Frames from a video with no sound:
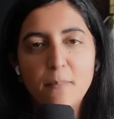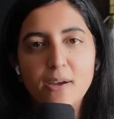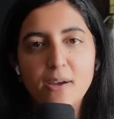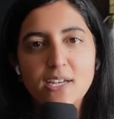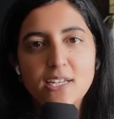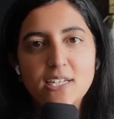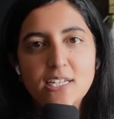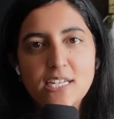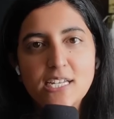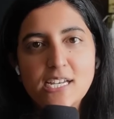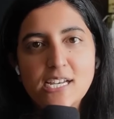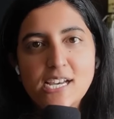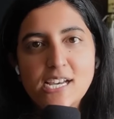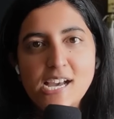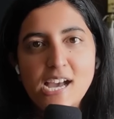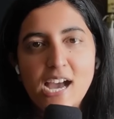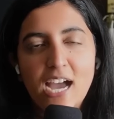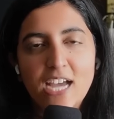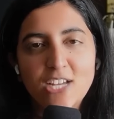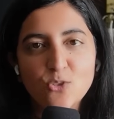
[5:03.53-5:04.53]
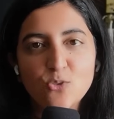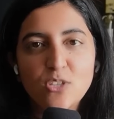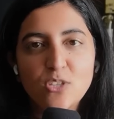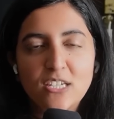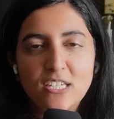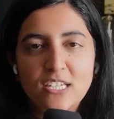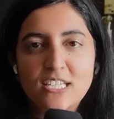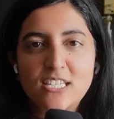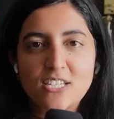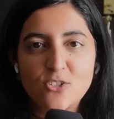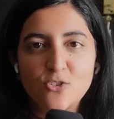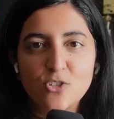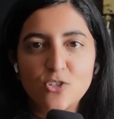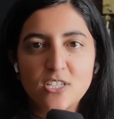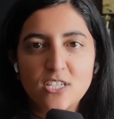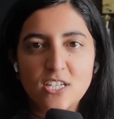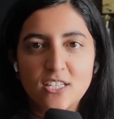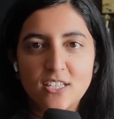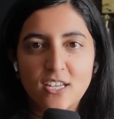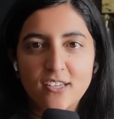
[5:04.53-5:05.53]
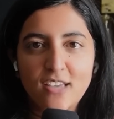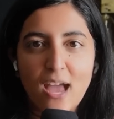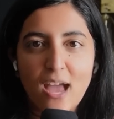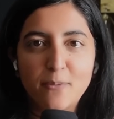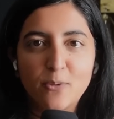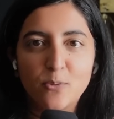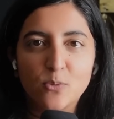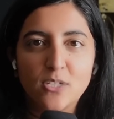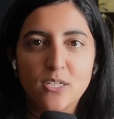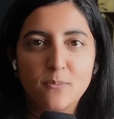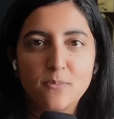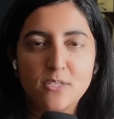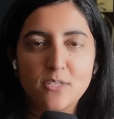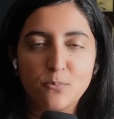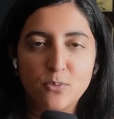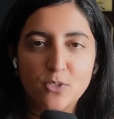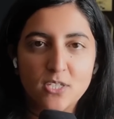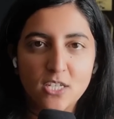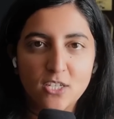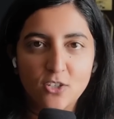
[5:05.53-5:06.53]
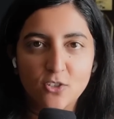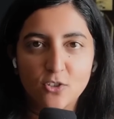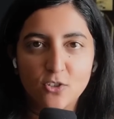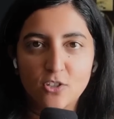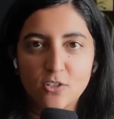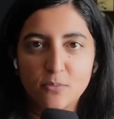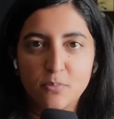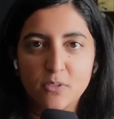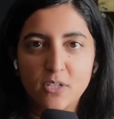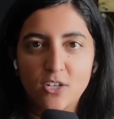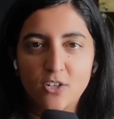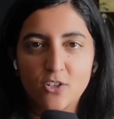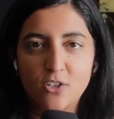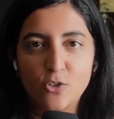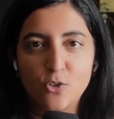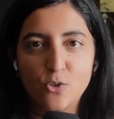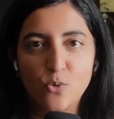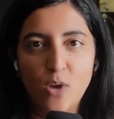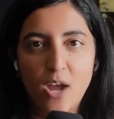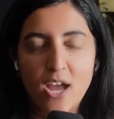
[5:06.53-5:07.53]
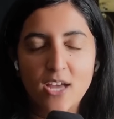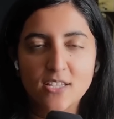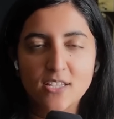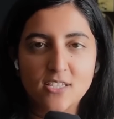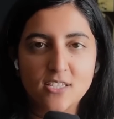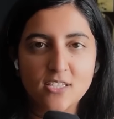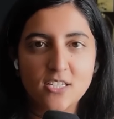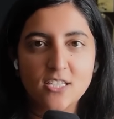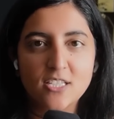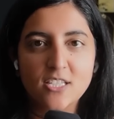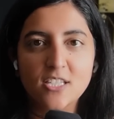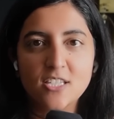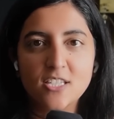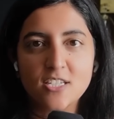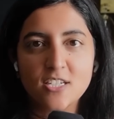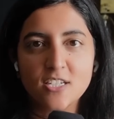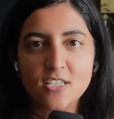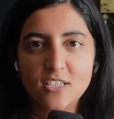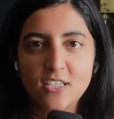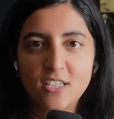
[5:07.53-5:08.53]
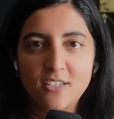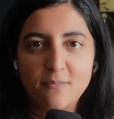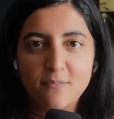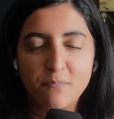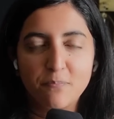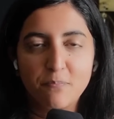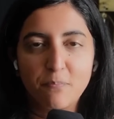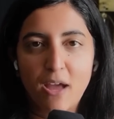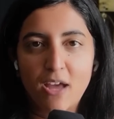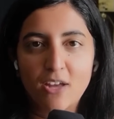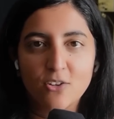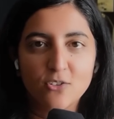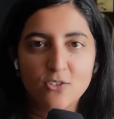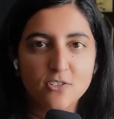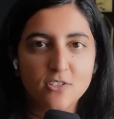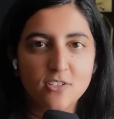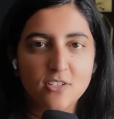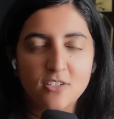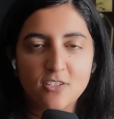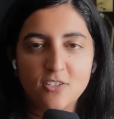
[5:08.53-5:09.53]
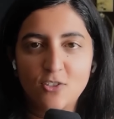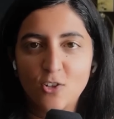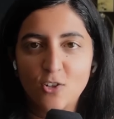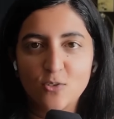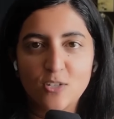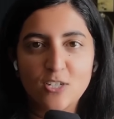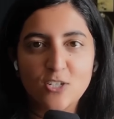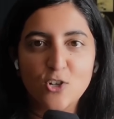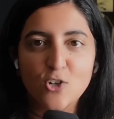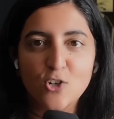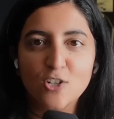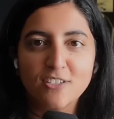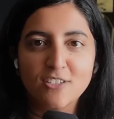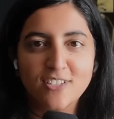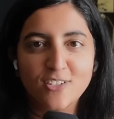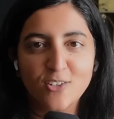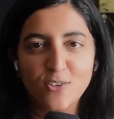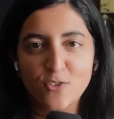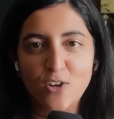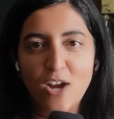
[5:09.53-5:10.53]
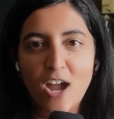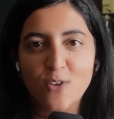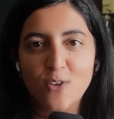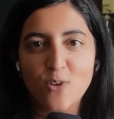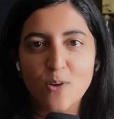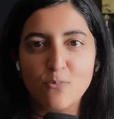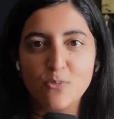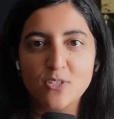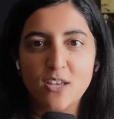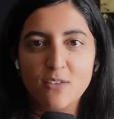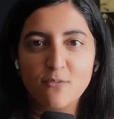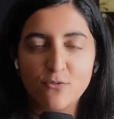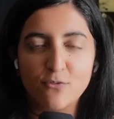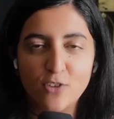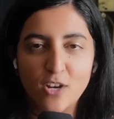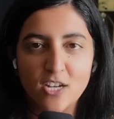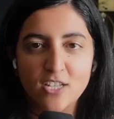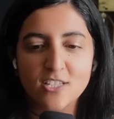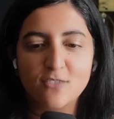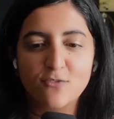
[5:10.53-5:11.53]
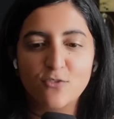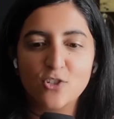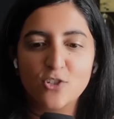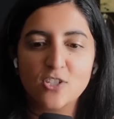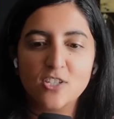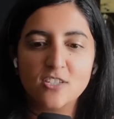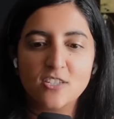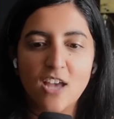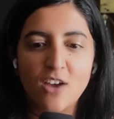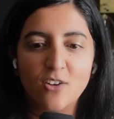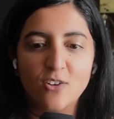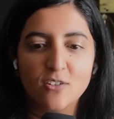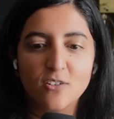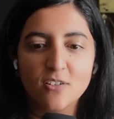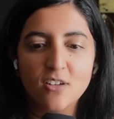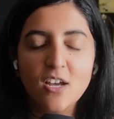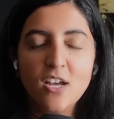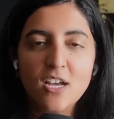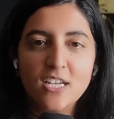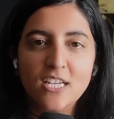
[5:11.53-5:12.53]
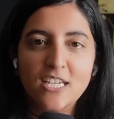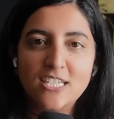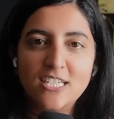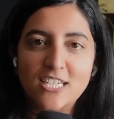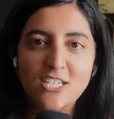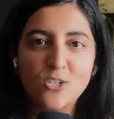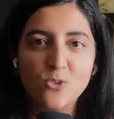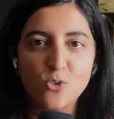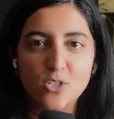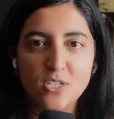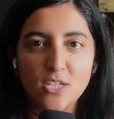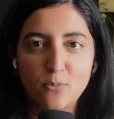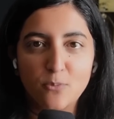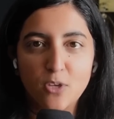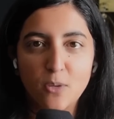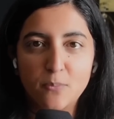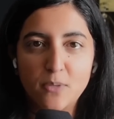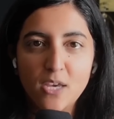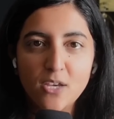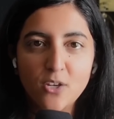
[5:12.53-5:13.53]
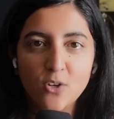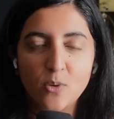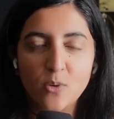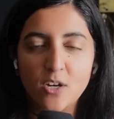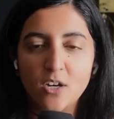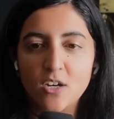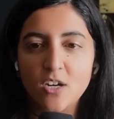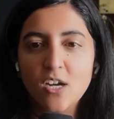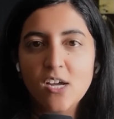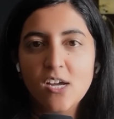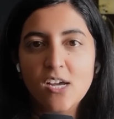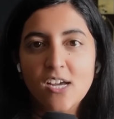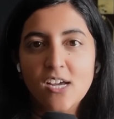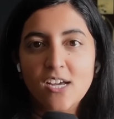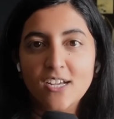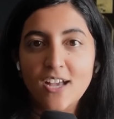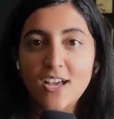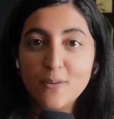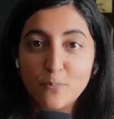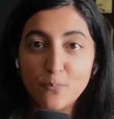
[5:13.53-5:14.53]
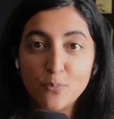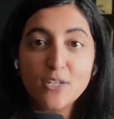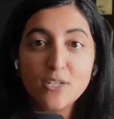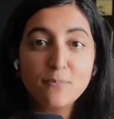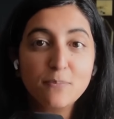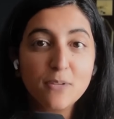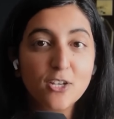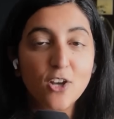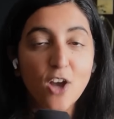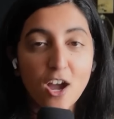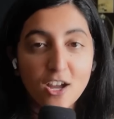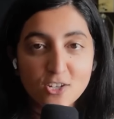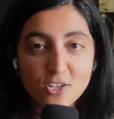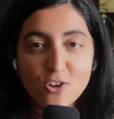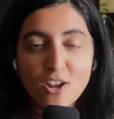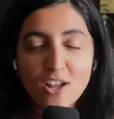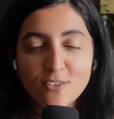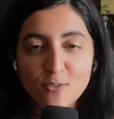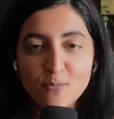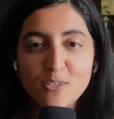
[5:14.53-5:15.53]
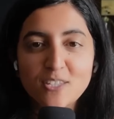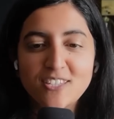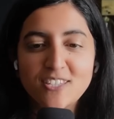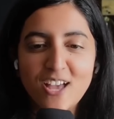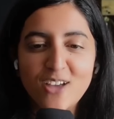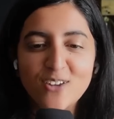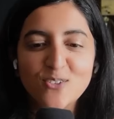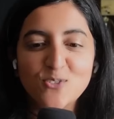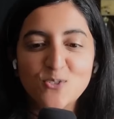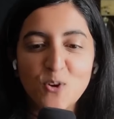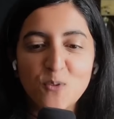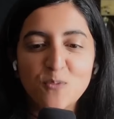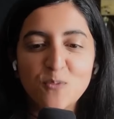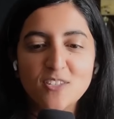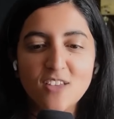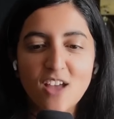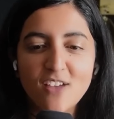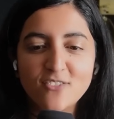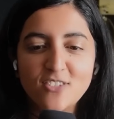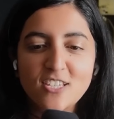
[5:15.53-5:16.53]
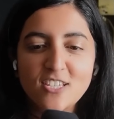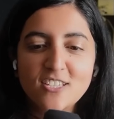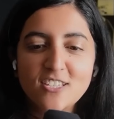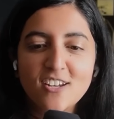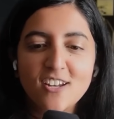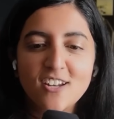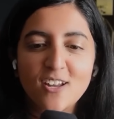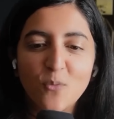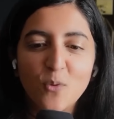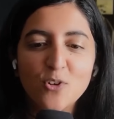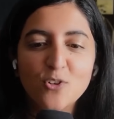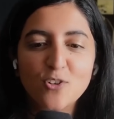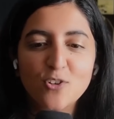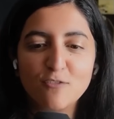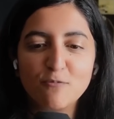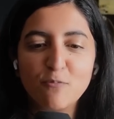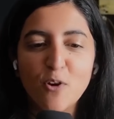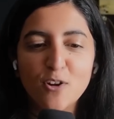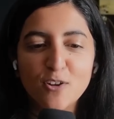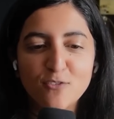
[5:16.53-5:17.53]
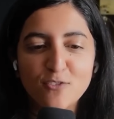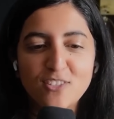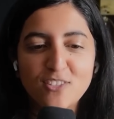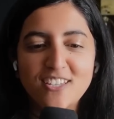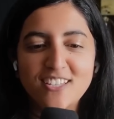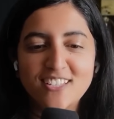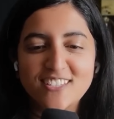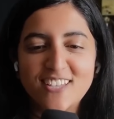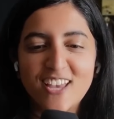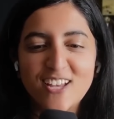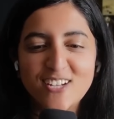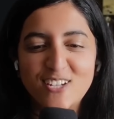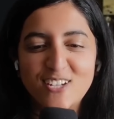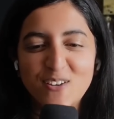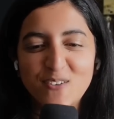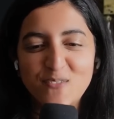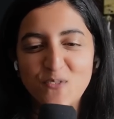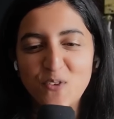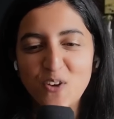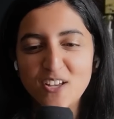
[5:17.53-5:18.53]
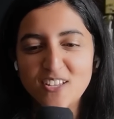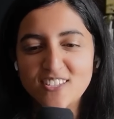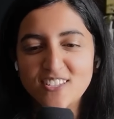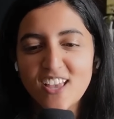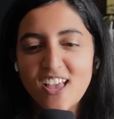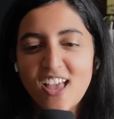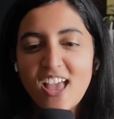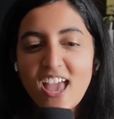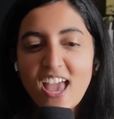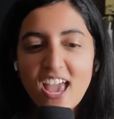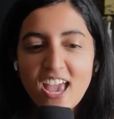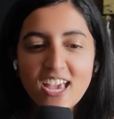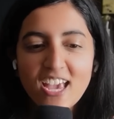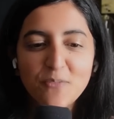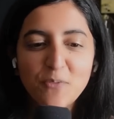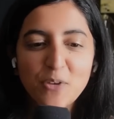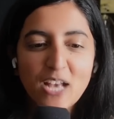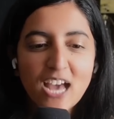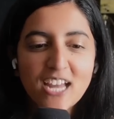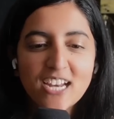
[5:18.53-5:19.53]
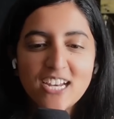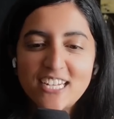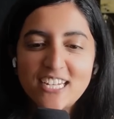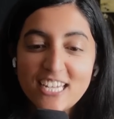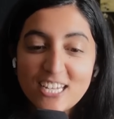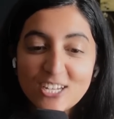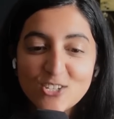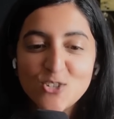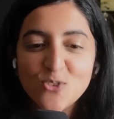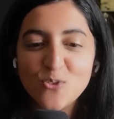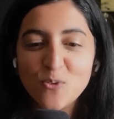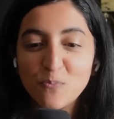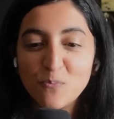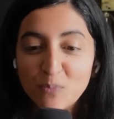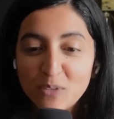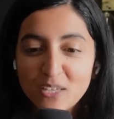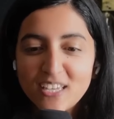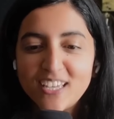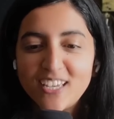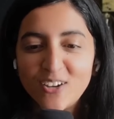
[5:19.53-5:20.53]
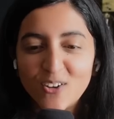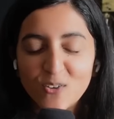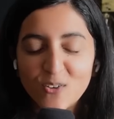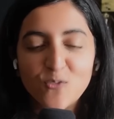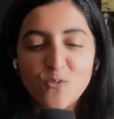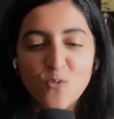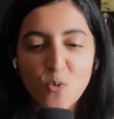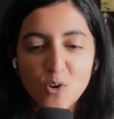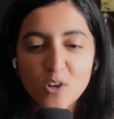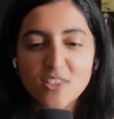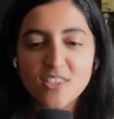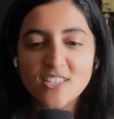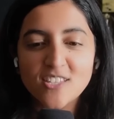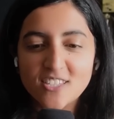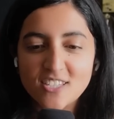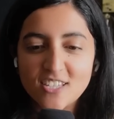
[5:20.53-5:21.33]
But I do think it is interesting that Gabby Williams in particular, a player who has consistently battled, internally over how to represent France versus how to continue her WNBA career, got a pretty big contract from the Seattle Storm this offseason. And I wonder if part of the incentive was, hey, we kind of need you to be here for the